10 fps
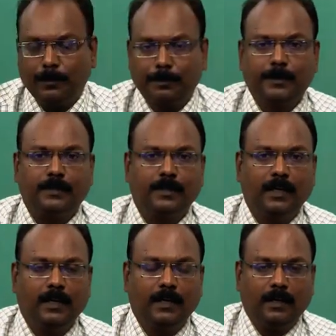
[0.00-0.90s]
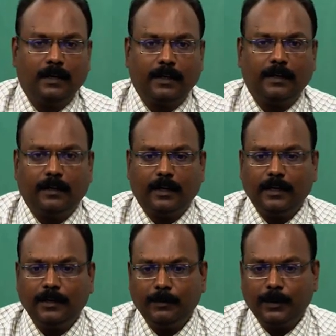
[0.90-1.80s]
promise, like
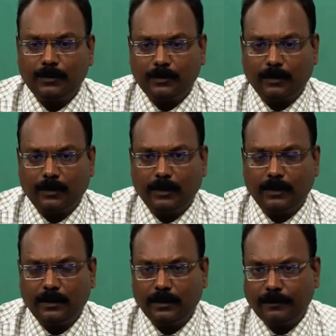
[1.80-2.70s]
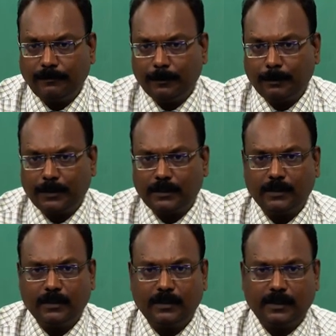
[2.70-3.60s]
I'll give you a chocolate if you pass
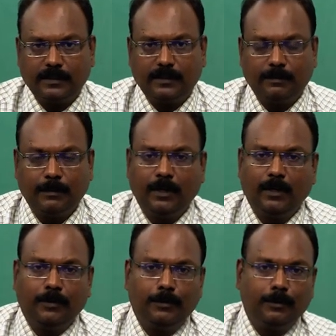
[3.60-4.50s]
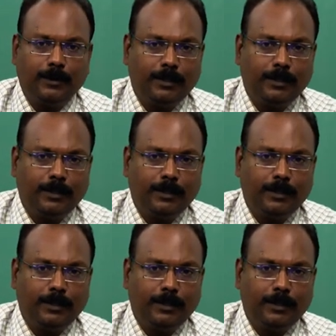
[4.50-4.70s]
in this exam, you